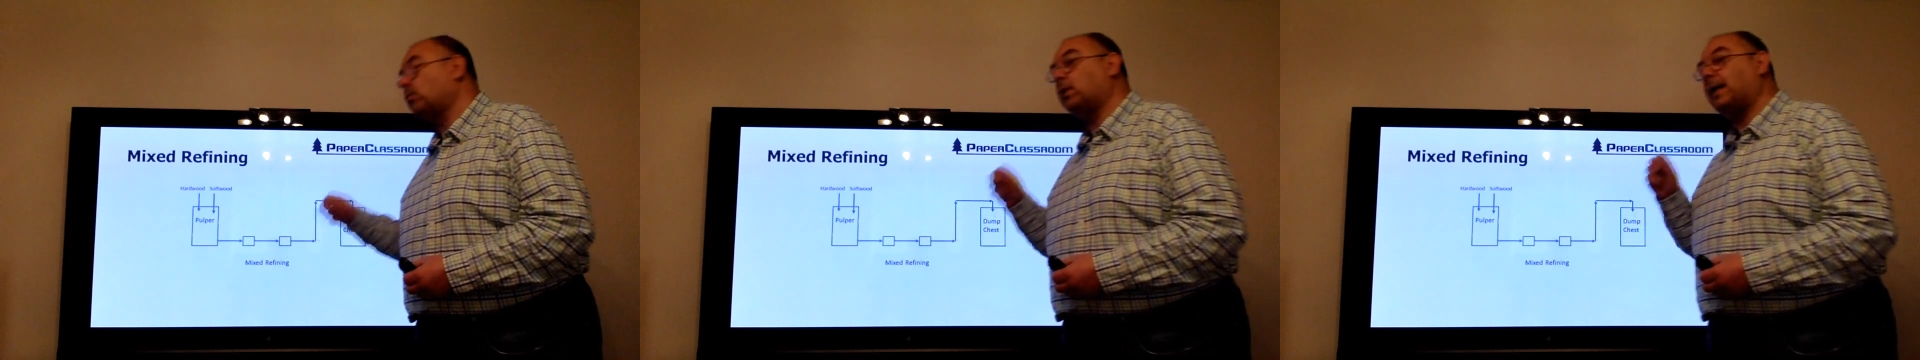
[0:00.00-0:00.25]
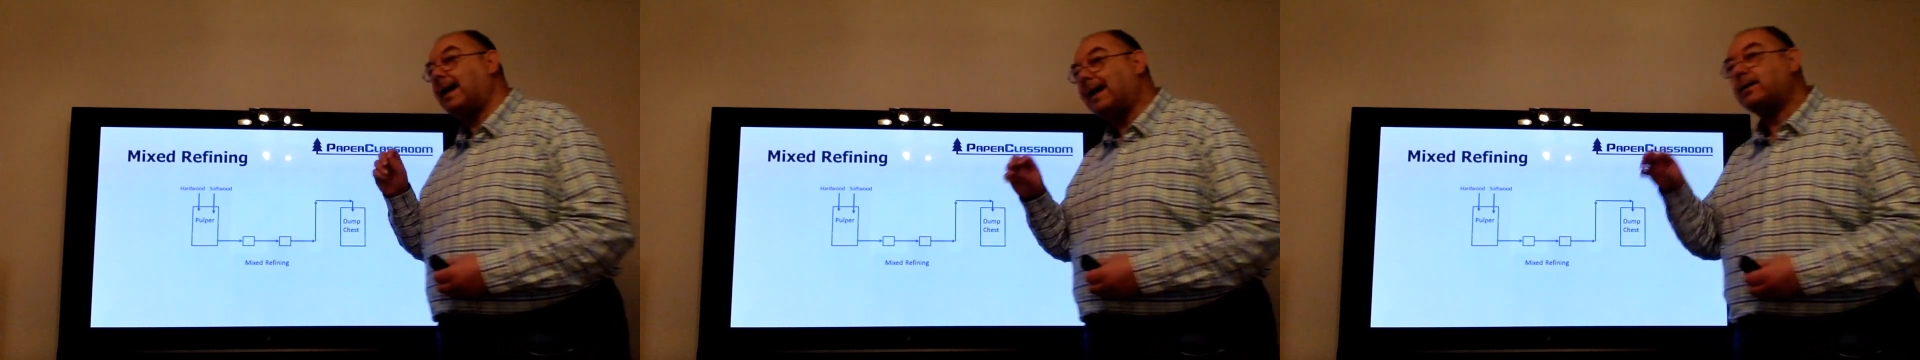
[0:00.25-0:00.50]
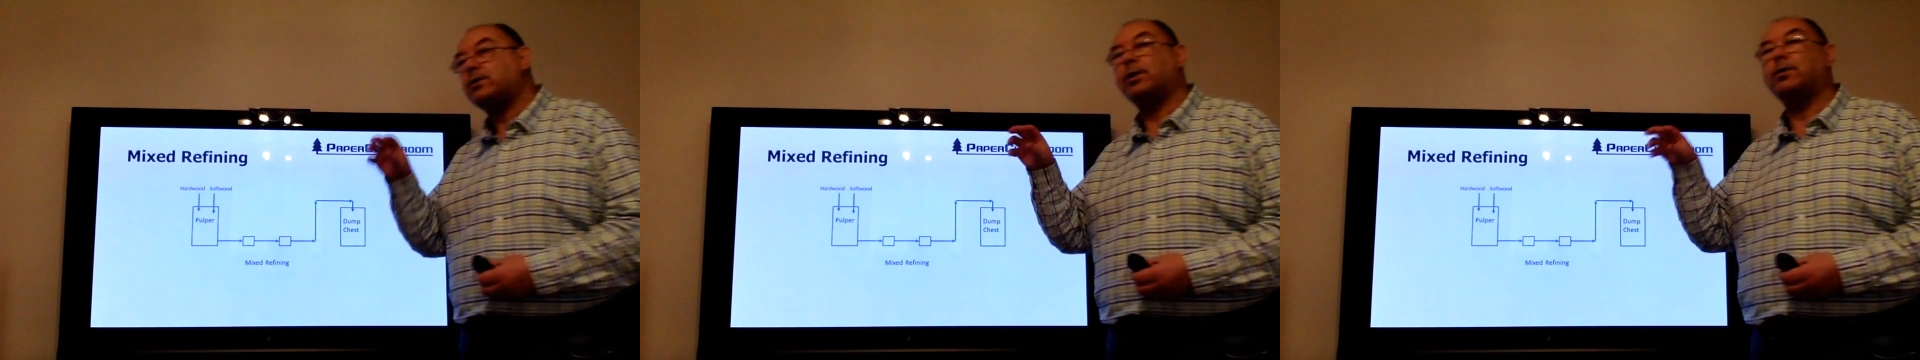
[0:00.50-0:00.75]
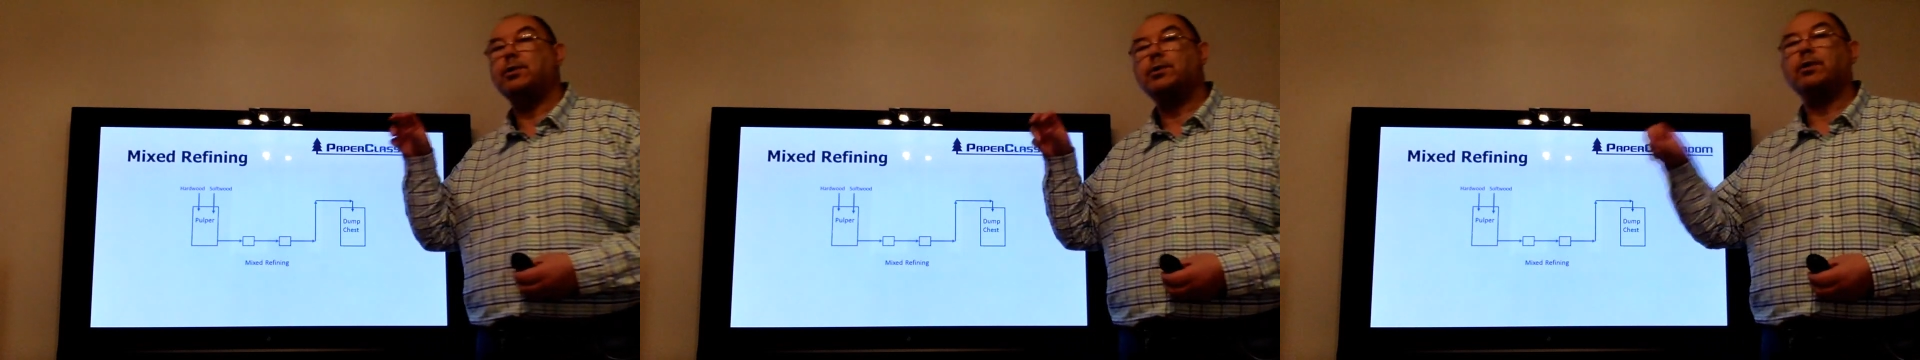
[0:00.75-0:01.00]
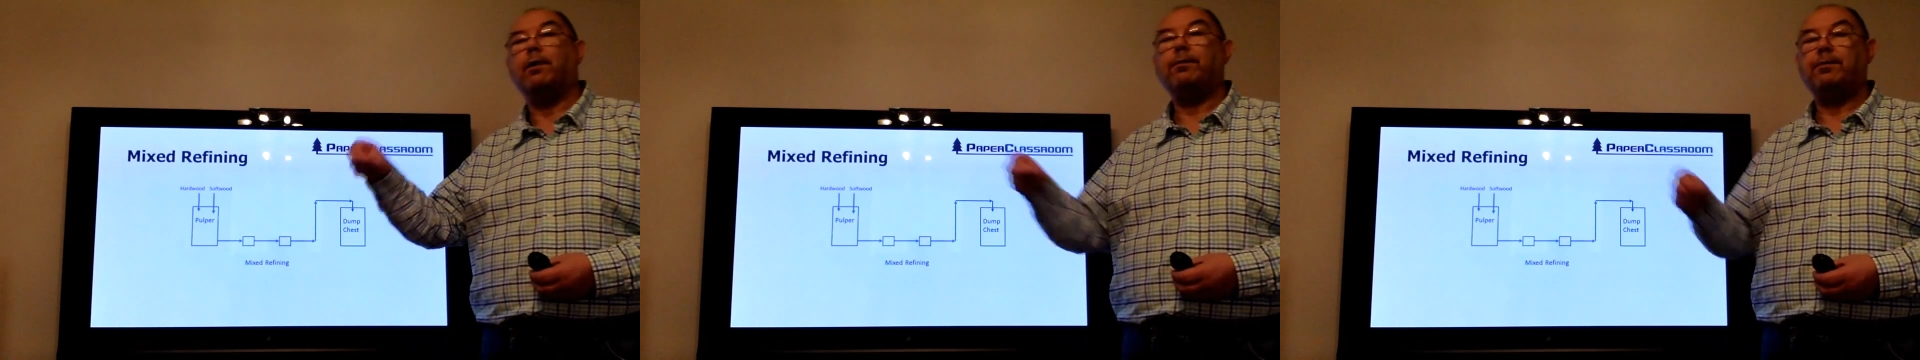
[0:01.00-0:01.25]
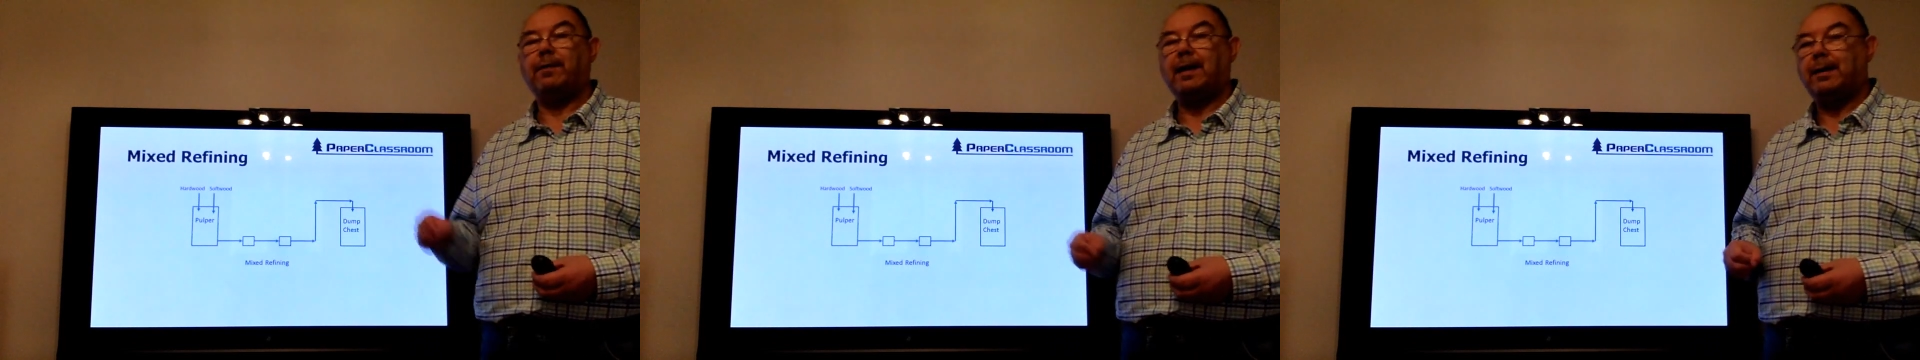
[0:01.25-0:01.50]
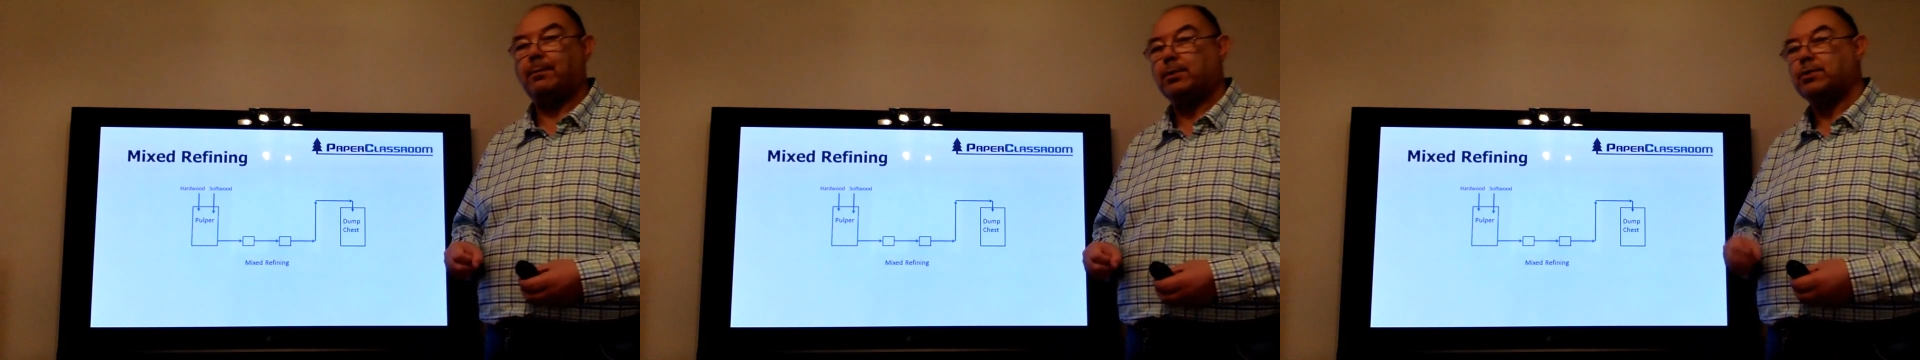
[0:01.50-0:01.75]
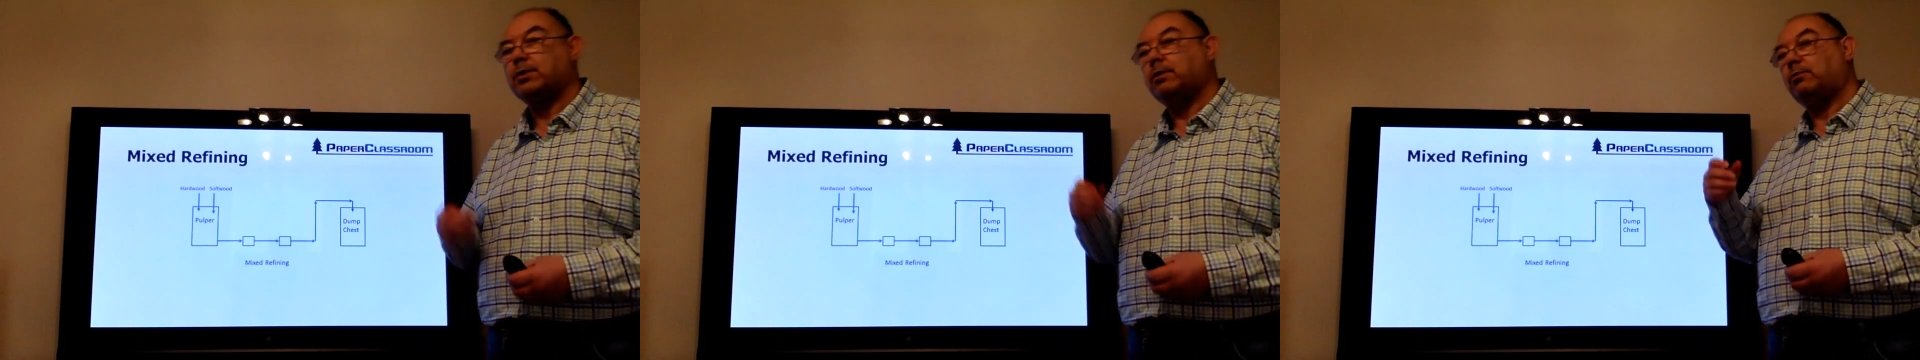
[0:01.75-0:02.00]
will act on the soft
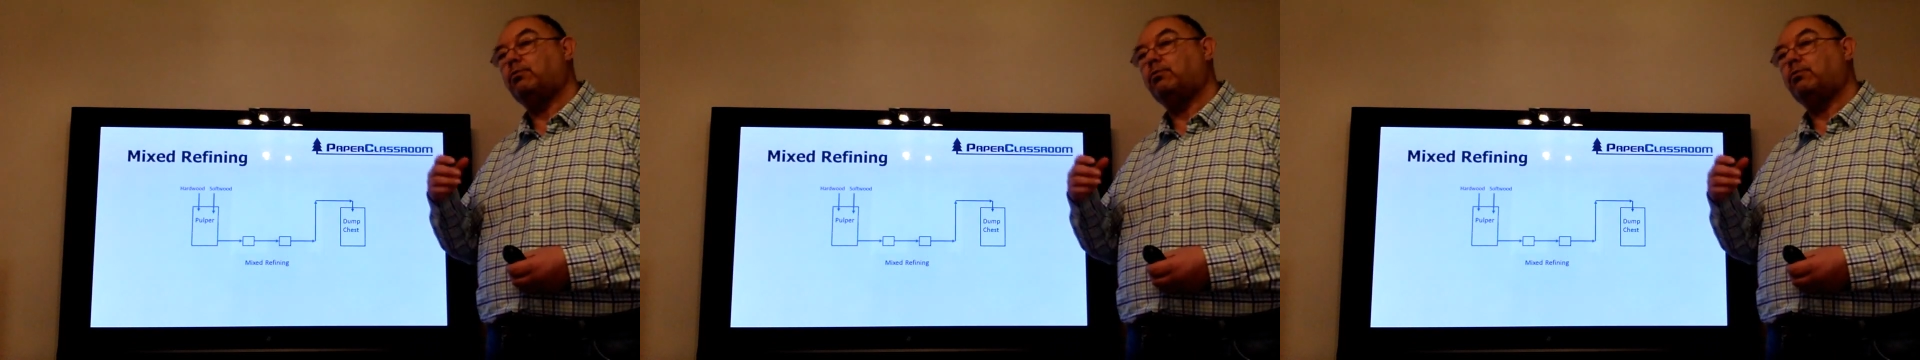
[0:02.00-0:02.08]
fibres